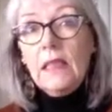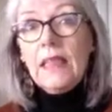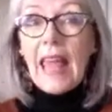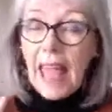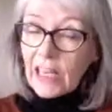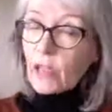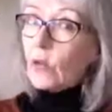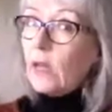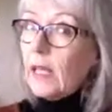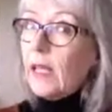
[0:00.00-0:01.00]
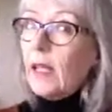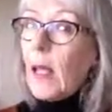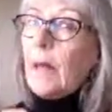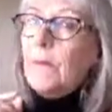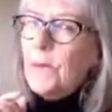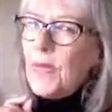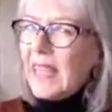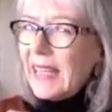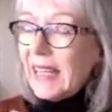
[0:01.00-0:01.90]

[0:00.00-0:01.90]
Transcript: And actually, meat